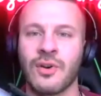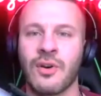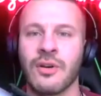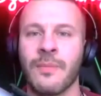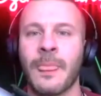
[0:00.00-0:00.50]
we
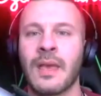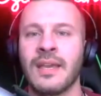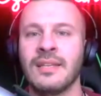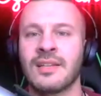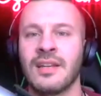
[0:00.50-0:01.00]
start,
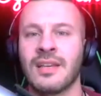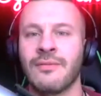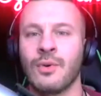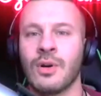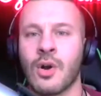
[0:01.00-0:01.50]
he's going to
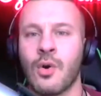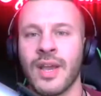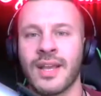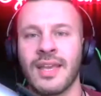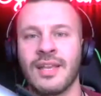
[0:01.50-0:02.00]
give you a
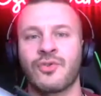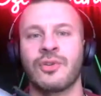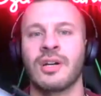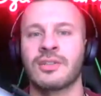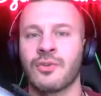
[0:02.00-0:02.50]
quick
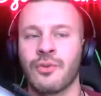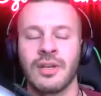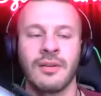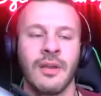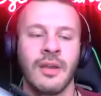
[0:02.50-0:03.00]

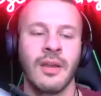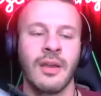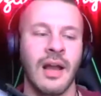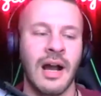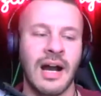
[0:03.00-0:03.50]
introductory
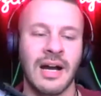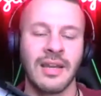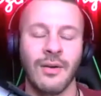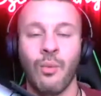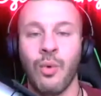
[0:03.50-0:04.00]
on
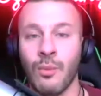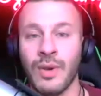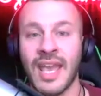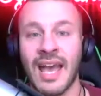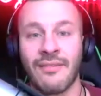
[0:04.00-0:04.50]
what
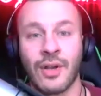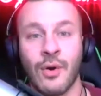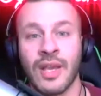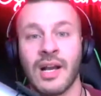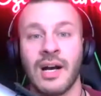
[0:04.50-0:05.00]
we have
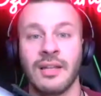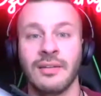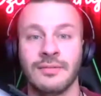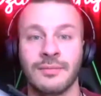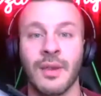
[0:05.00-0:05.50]
going on
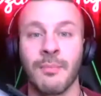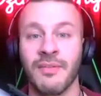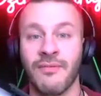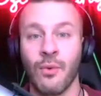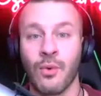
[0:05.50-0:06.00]

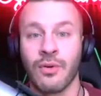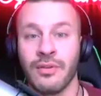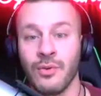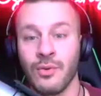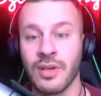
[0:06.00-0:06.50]
before the
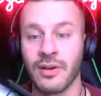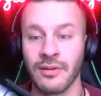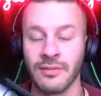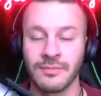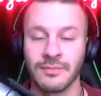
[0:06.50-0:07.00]
new
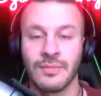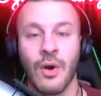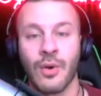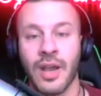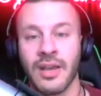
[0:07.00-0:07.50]
year.
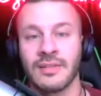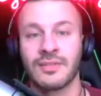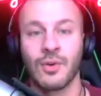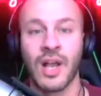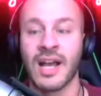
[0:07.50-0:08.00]
Okay.
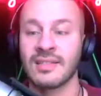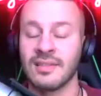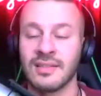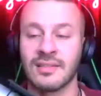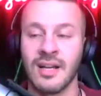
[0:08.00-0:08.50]
So, guys,
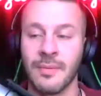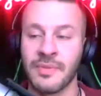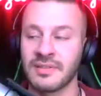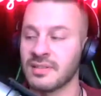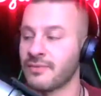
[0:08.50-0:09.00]
listen up.
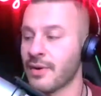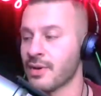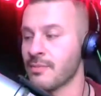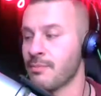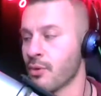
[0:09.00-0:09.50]
This is very
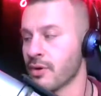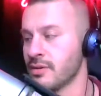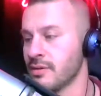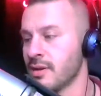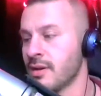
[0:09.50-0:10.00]
important.
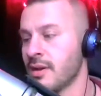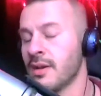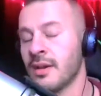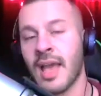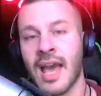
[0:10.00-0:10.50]

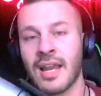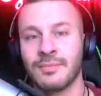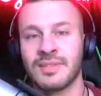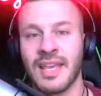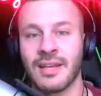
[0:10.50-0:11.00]
Adam,
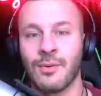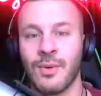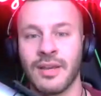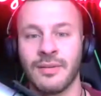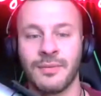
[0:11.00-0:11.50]
take it away.